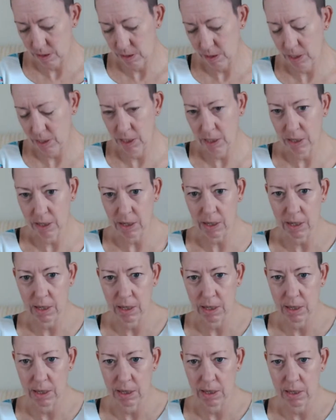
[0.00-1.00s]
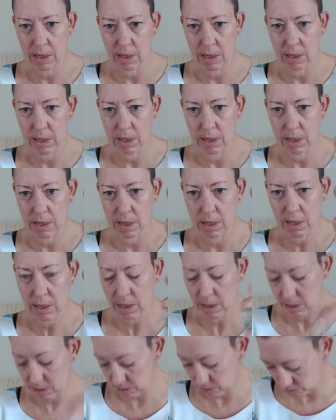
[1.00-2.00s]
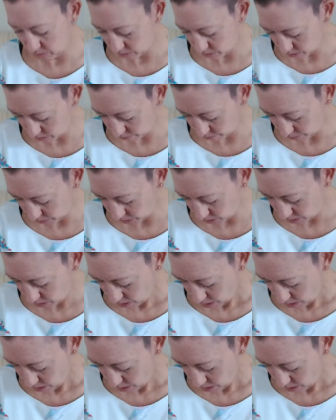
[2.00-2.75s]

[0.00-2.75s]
like, that interesting bit.